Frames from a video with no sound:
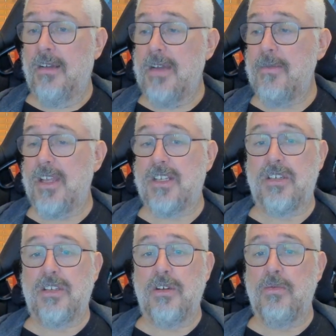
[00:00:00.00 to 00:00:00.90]
Maybe they
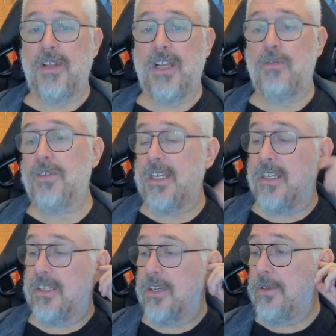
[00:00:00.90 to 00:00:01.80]
should do what they all need
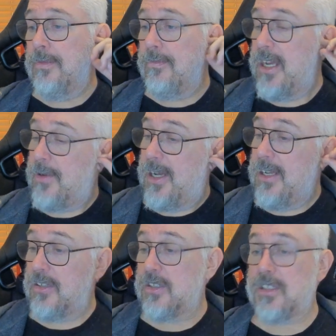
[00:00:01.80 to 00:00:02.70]
to do.
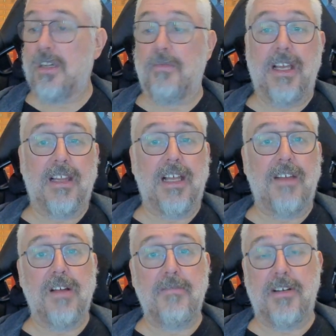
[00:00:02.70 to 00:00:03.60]
Anyway, I shall stop there. Thank you
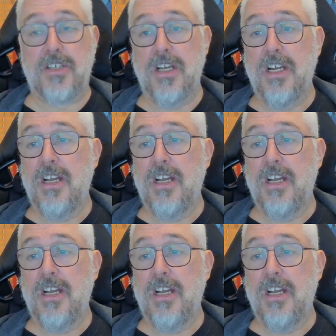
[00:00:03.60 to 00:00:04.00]
very much.